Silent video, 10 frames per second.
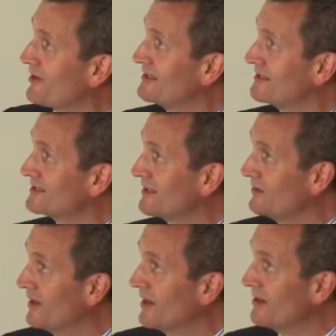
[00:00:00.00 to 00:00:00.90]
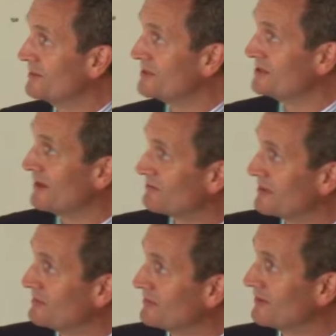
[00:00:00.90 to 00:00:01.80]
crazy, so we do have
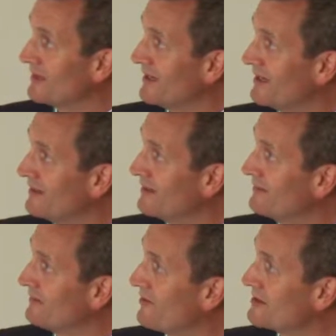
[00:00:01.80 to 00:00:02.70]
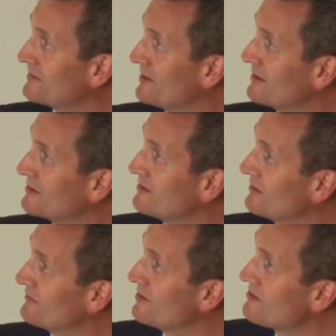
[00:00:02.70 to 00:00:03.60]
people in various parts
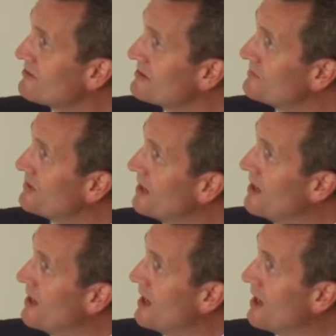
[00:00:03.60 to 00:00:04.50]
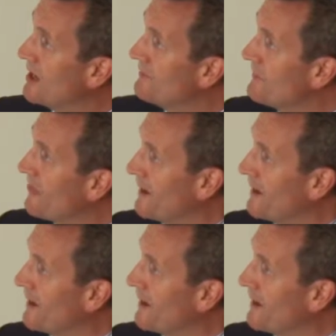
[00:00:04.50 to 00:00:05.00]
of Europe. I'm